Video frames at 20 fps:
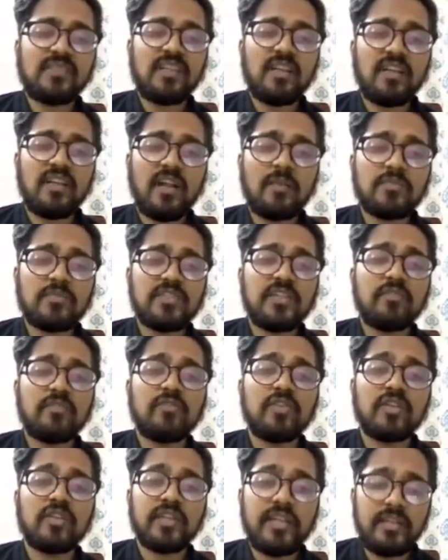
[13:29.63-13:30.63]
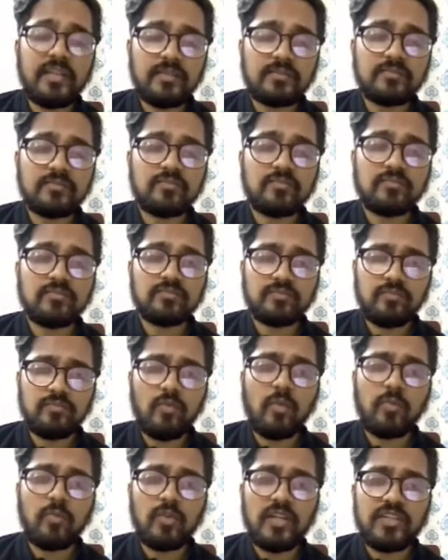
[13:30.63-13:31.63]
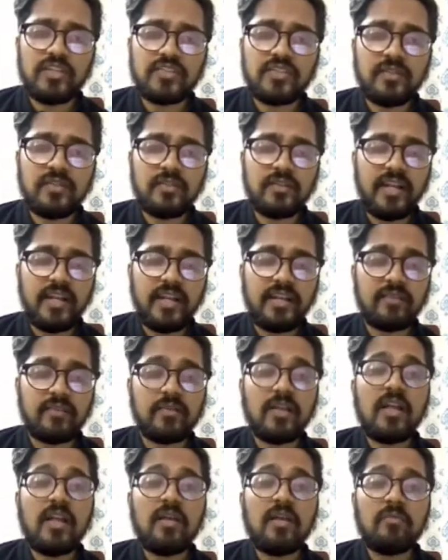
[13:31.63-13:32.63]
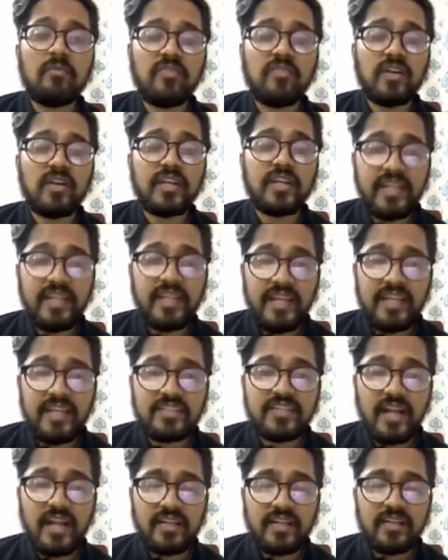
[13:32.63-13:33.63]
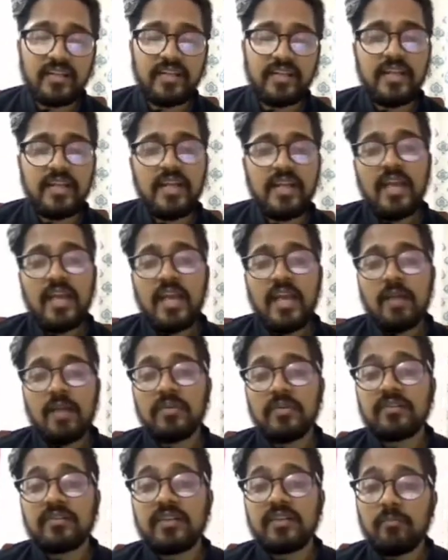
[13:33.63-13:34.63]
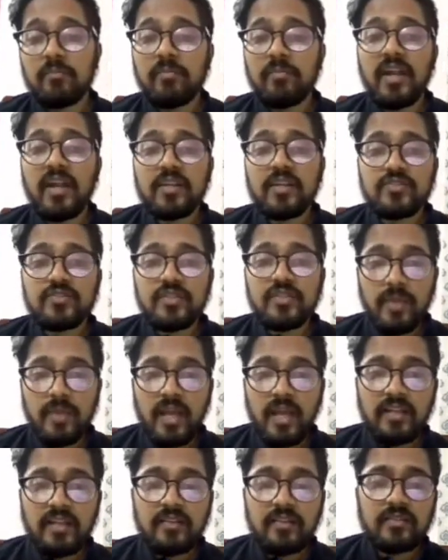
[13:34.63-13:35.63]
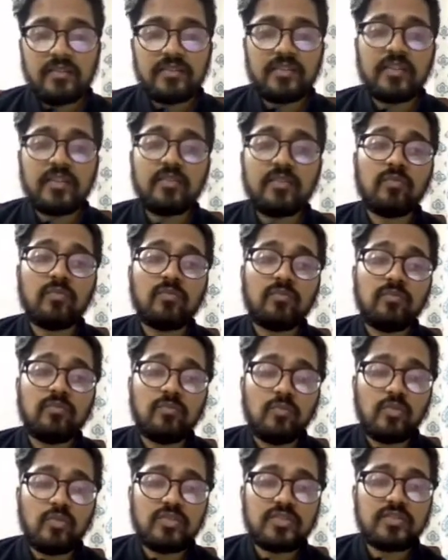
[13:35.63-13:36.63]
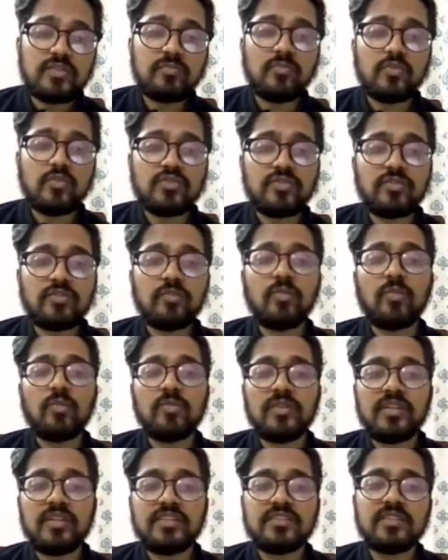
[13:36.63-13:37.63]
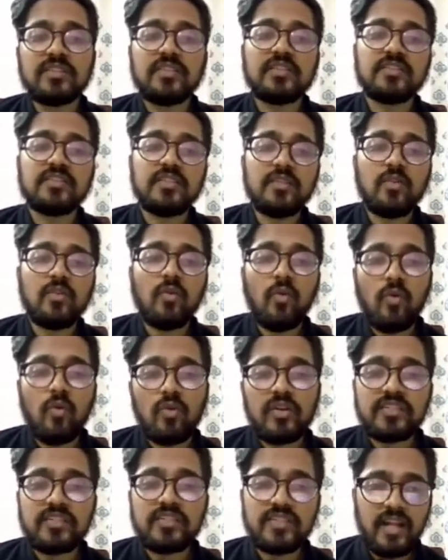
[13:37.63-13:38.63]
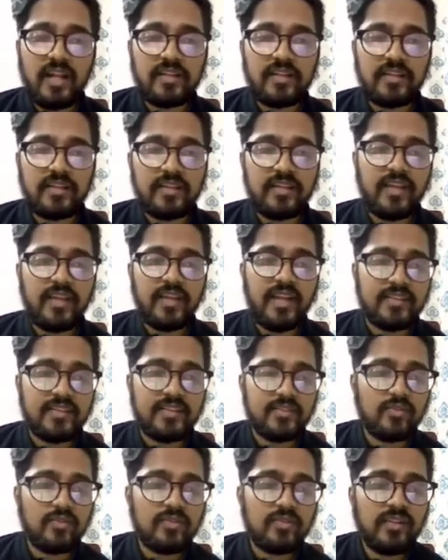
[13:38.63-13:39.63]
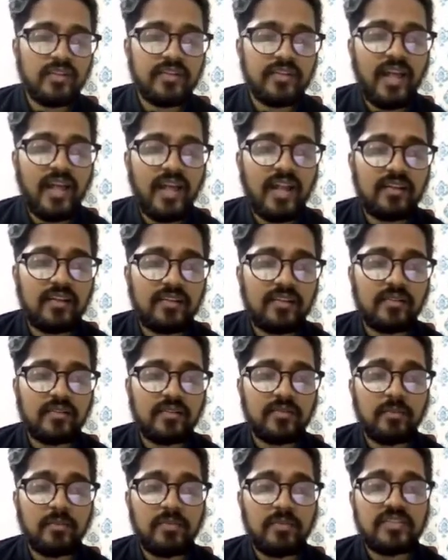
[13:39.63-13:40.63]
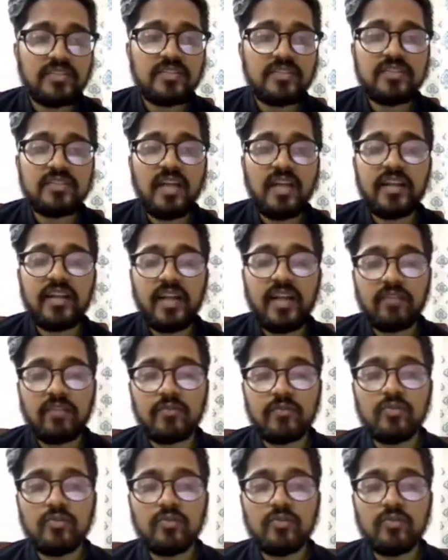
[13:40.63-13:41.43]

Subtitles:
comes in a working population, right? Working age category. But compared to Japan, there most of the population is in old age category, right? So the business that have